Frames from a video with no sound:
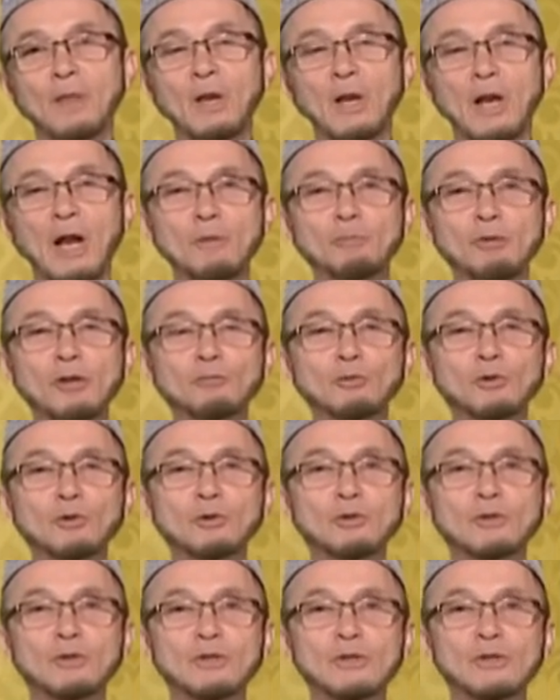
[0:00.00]
and people
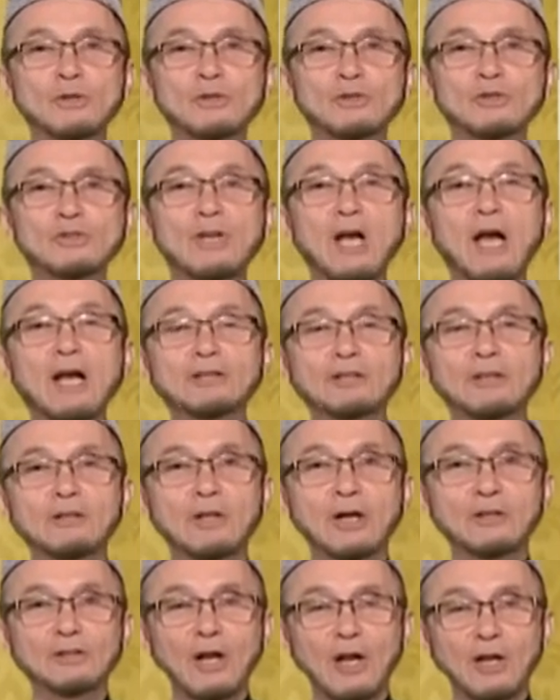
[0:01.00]
sat in
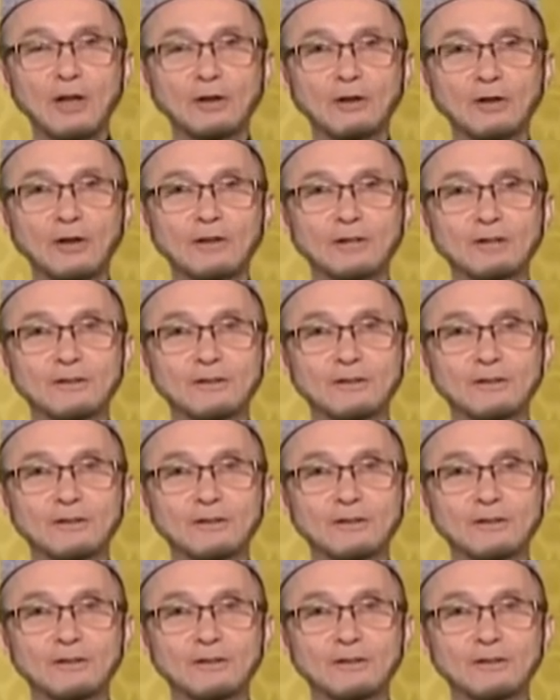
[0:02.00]
that halaqah